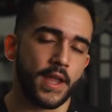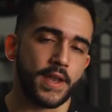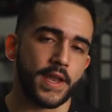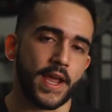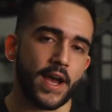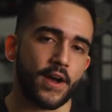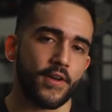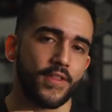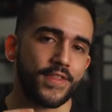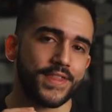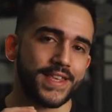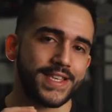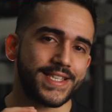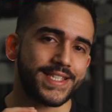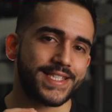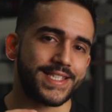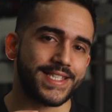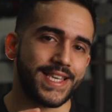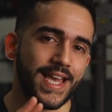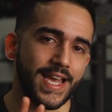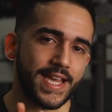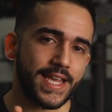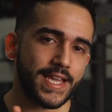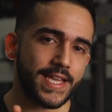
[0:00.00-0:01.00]
Now, the
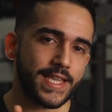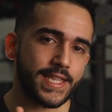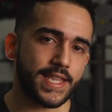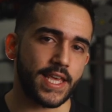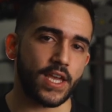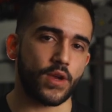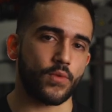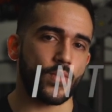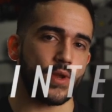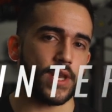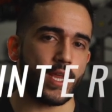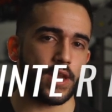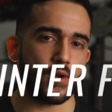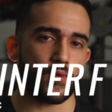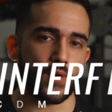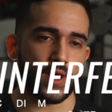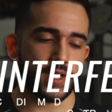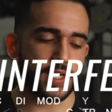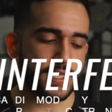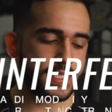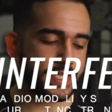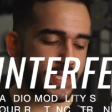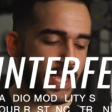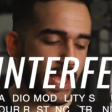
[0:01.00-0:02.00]
second thing we need to
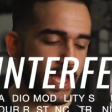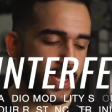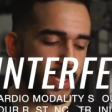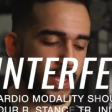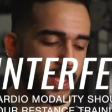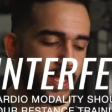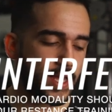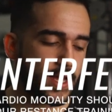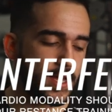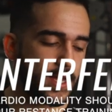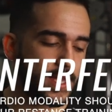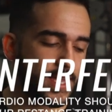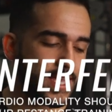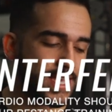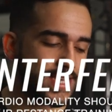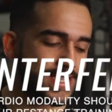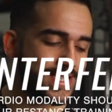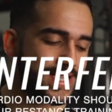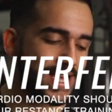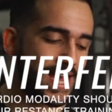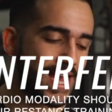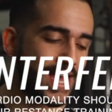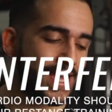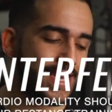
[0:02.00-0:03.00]
understand here
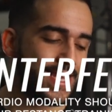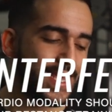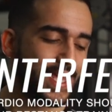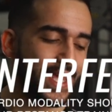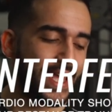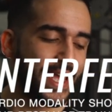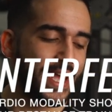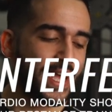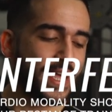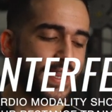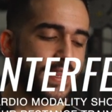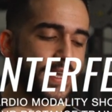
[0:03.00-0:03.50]
is that